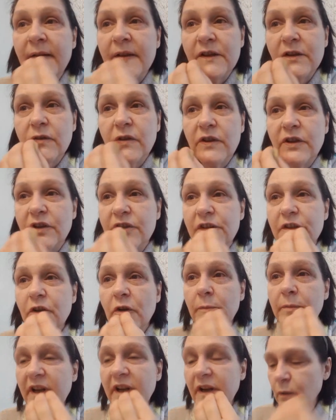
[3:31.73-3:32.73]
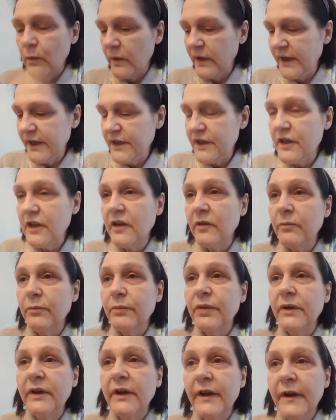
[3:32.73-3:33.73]
So there's so many ways you can
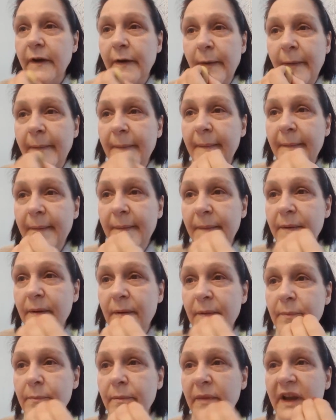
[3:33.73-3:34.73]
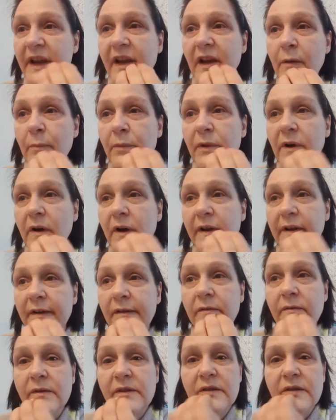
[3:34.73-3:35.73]
put your makeup
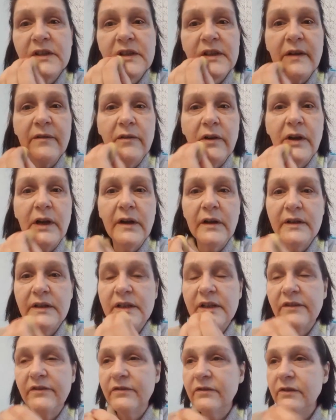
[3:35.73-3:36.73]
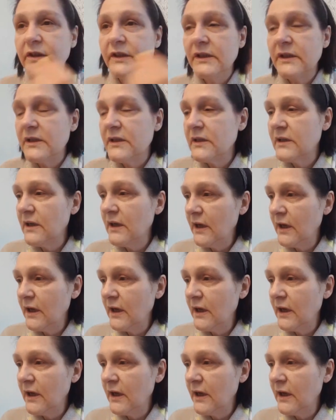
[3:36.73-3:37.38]
on, some different,